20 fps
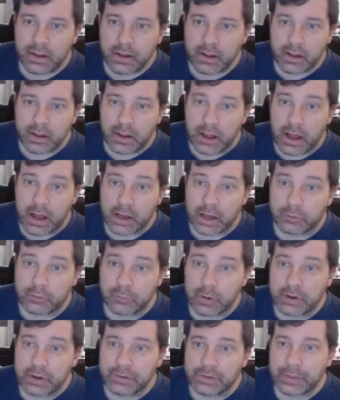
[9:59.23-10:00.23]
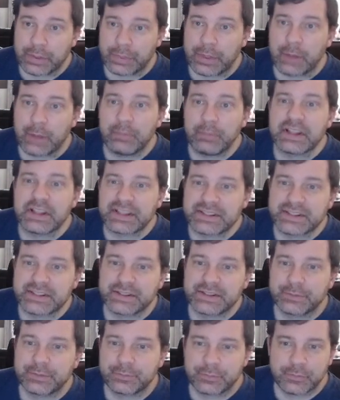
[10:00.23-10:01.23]
Krark the Thumbless.
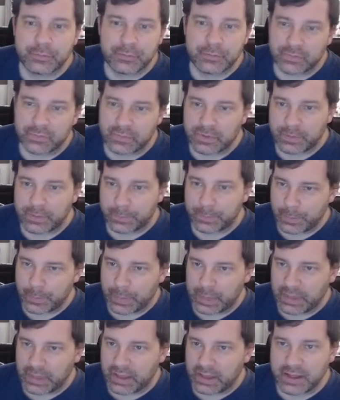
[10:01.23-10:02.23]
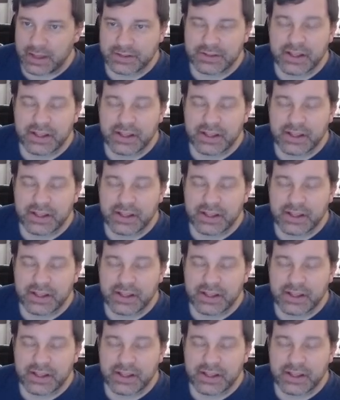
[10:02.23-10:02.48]
again, does